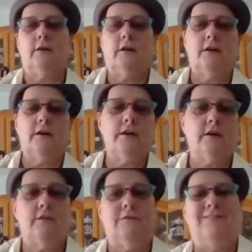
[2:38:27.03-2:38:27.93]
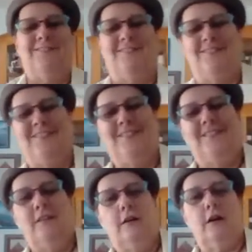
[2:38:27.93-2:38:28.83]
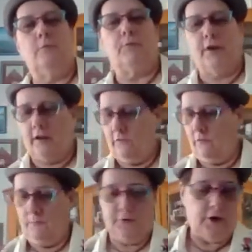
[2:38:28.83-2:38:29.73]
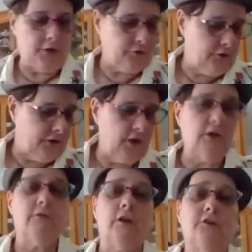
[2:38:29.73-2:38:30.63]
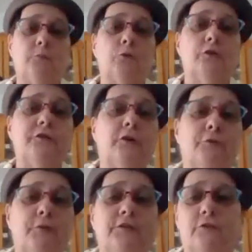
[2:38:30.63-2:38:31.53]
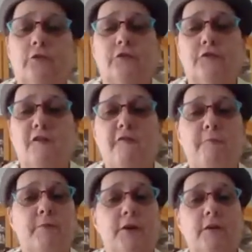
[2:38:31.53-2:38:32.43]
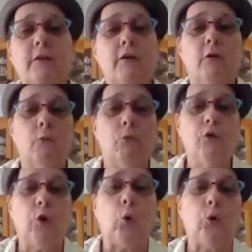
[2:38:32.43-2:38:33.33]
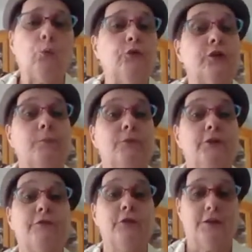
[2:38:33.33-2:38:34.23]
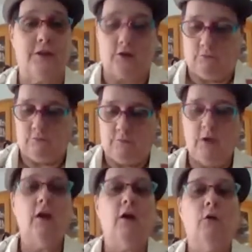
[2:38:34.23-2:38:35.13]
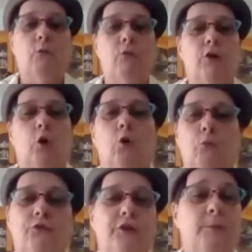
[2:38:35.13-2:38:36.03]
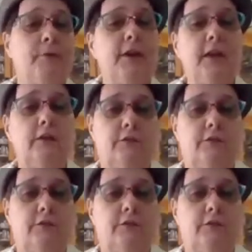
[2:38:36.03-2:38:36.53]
Okay, I have I'm breaking the monotony. I have lots more Southwestern stuff, but we're going with something different now. We're going with Japanese.